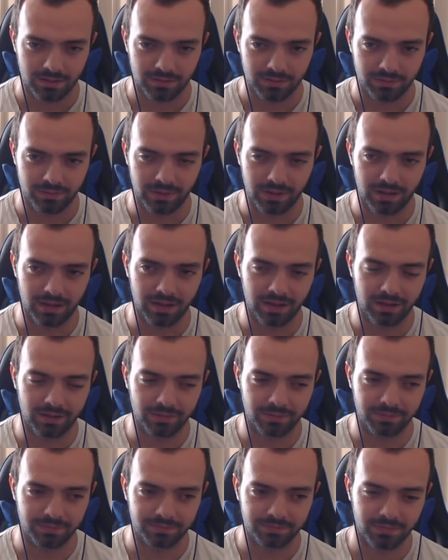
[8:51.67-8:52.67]

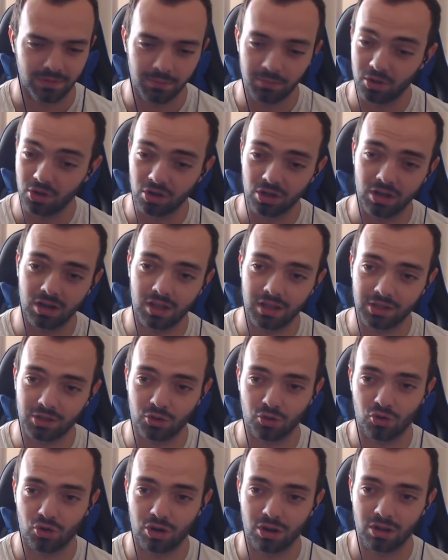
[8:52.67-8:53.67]
Wow, I'm not gonna lie,
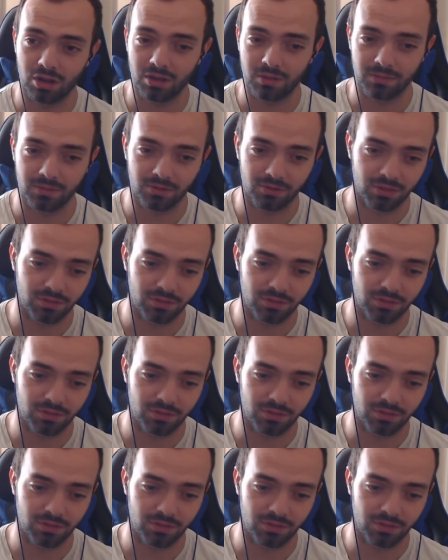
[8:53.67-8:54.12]
Korra, you're in